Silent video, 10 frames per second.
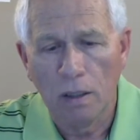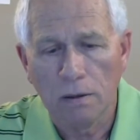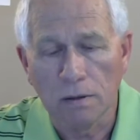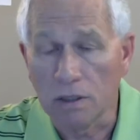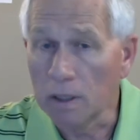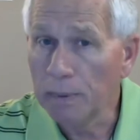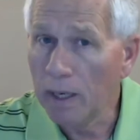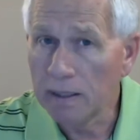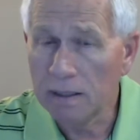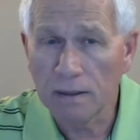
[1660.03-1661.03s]
Zip
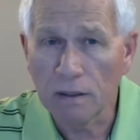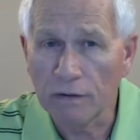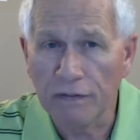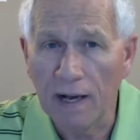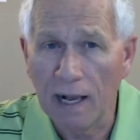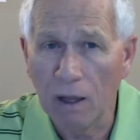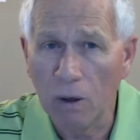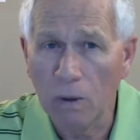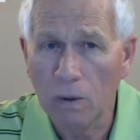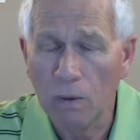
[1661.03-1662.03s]
red doesn't
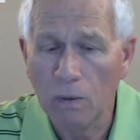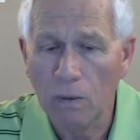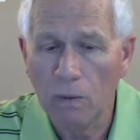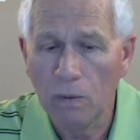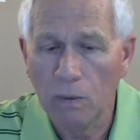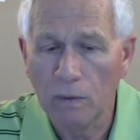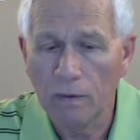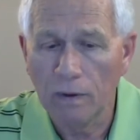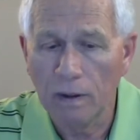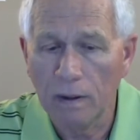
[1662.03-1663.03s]
follow
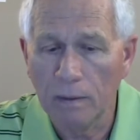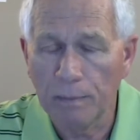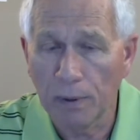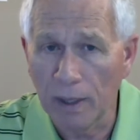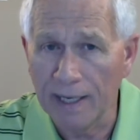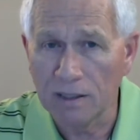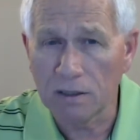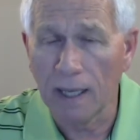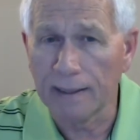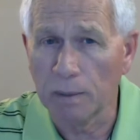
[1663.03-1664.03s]

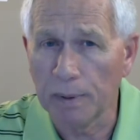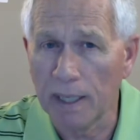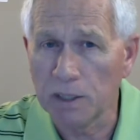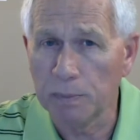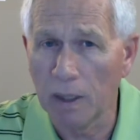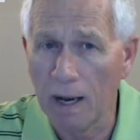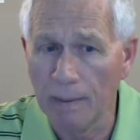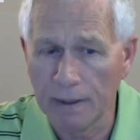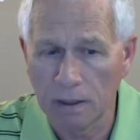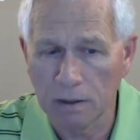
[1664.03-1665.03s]
price like the price
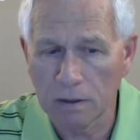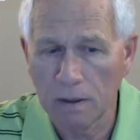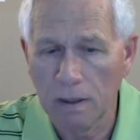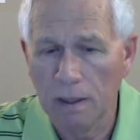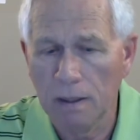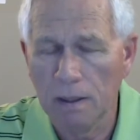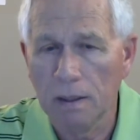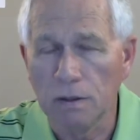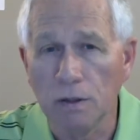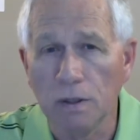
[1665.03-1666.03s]
barometers.
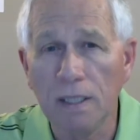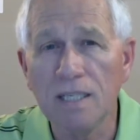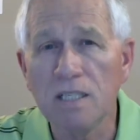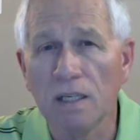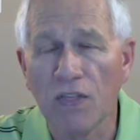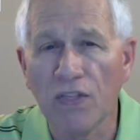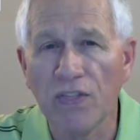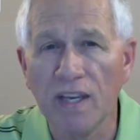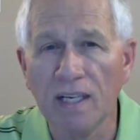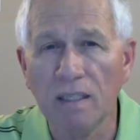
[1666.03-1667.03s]
You need to
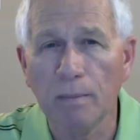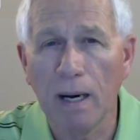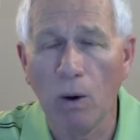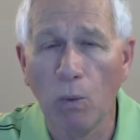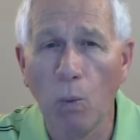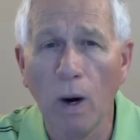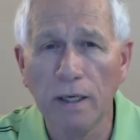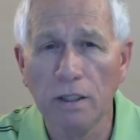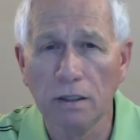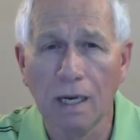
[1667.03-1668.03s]
think about
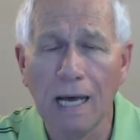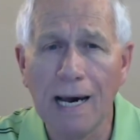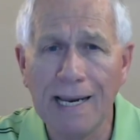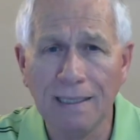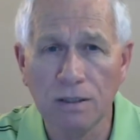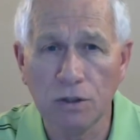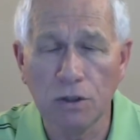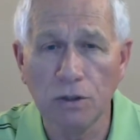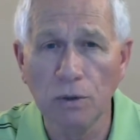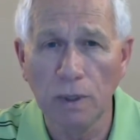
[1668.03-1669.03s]
what your line is
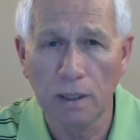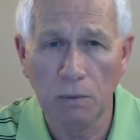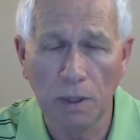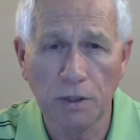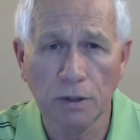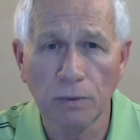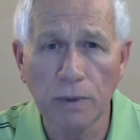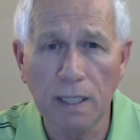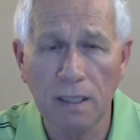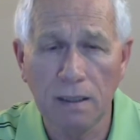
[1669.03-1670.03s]
doing when you're
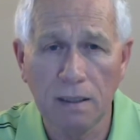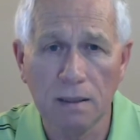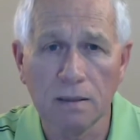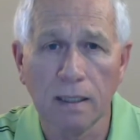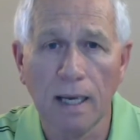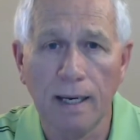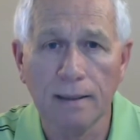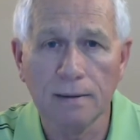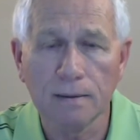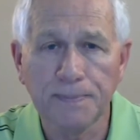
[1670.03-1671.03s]
reading these lines.